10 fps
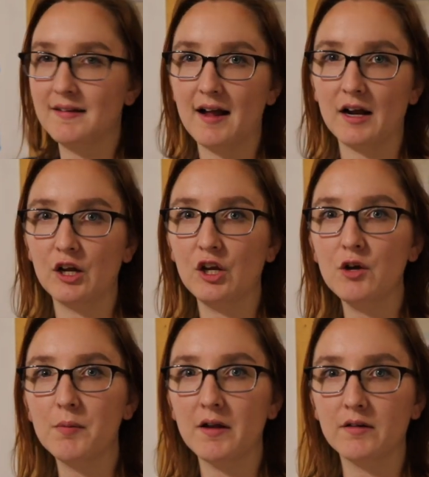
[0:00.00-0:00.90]
stack a
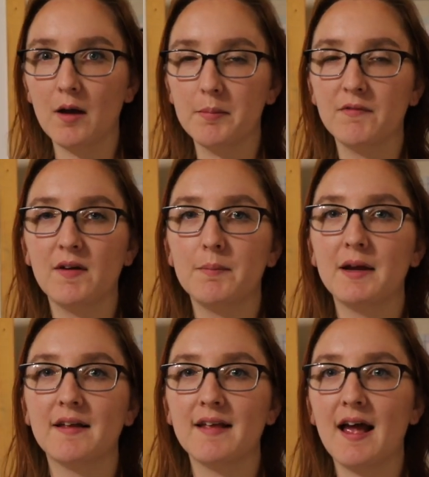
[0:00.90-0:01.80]
cube on top of it
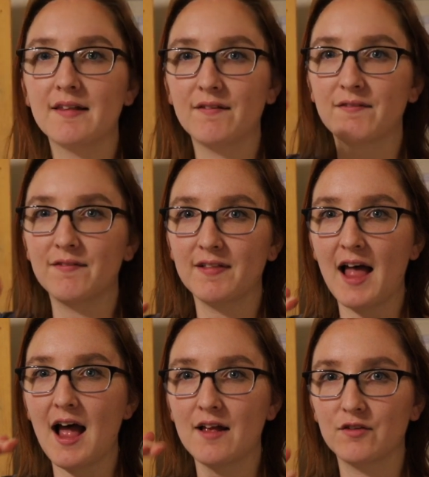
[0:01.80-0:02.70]
because it has a
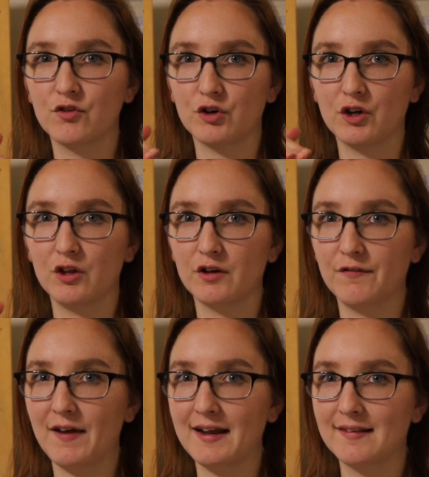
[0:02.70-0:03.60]
flat circular
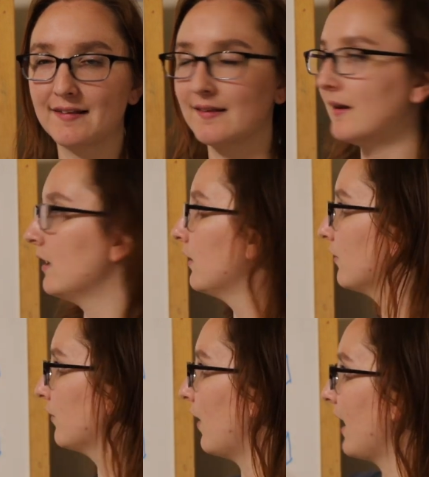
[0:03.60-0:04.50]
face.
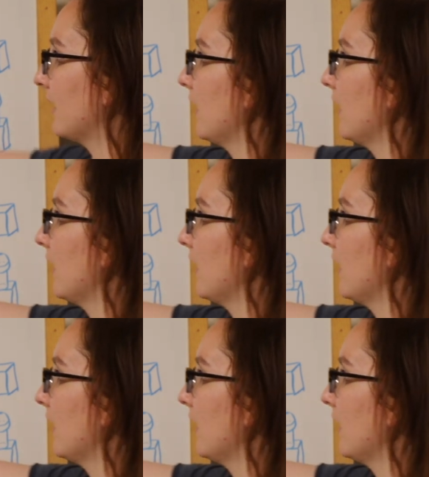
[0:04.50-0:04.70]
So I